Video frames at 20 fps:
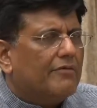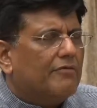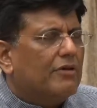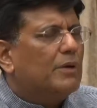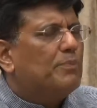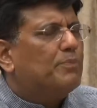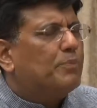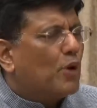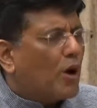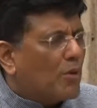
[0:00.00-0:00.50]

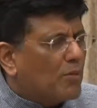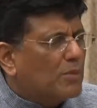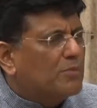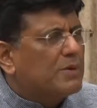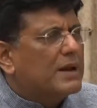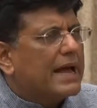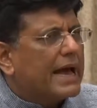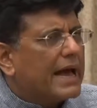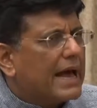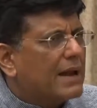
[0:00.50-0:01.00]
will
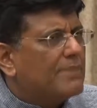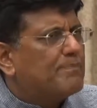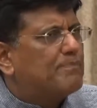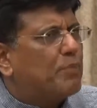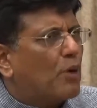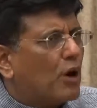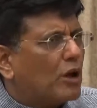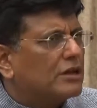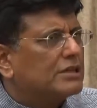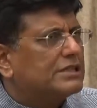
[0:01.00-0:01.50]
probably
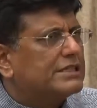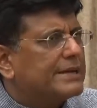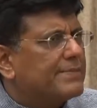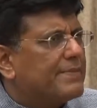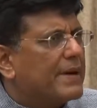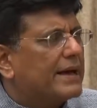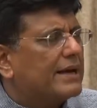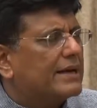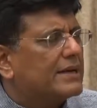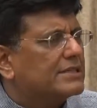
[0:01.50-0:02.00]
help
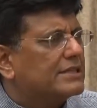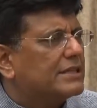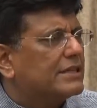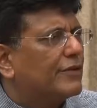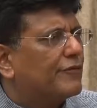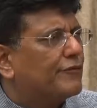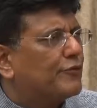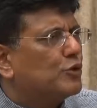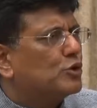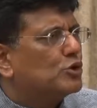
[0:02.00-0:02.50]
policymakers in
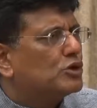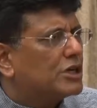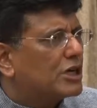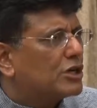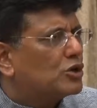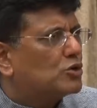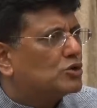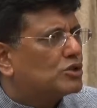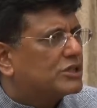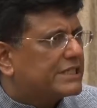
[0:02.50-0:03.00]
the future
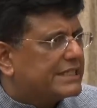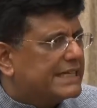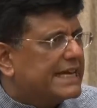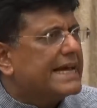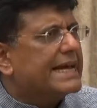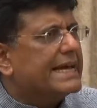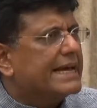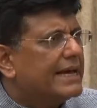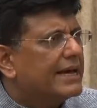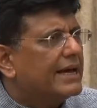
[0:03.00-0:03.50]
to
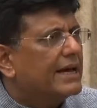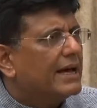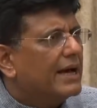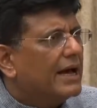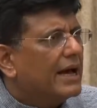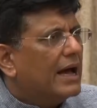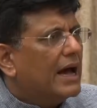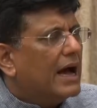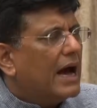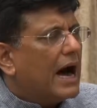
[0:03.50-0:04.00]
see
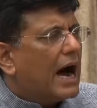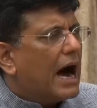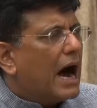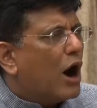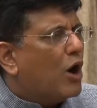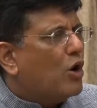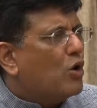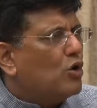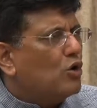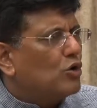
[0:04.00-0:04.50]

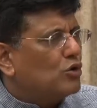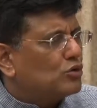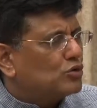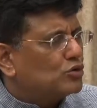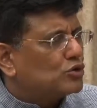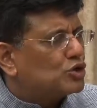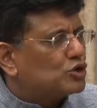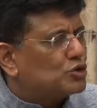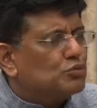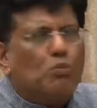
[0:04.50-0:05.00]
how
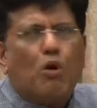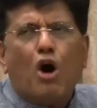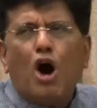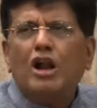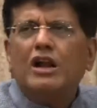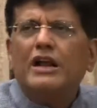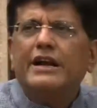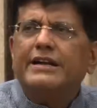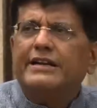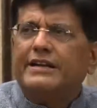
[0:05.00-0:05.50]

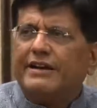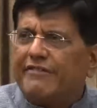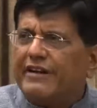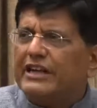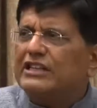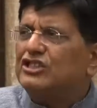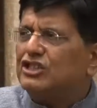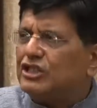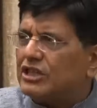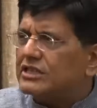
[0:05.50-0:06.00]
small
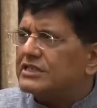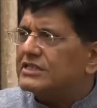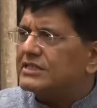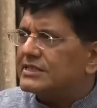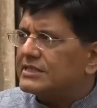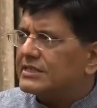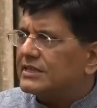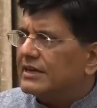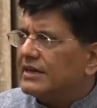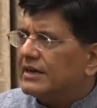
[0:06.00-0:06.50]

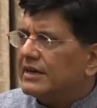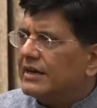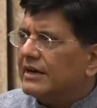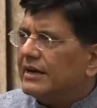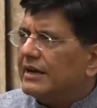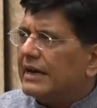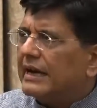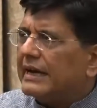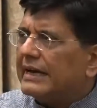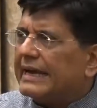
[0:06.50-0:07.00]
interventions
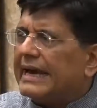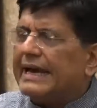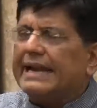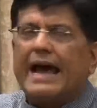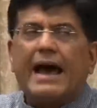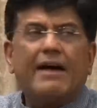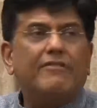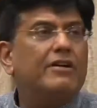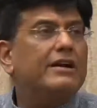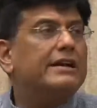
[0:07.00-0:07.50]
can
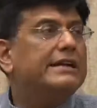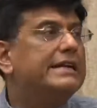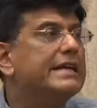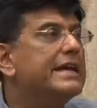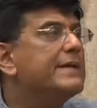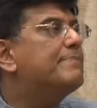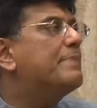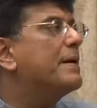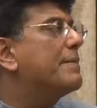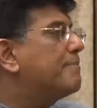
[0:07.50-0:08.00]
have a
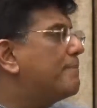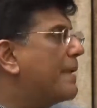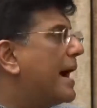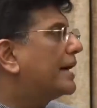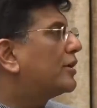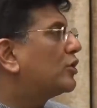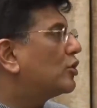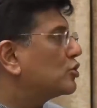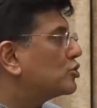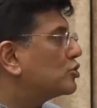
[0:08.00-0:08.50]
deep impact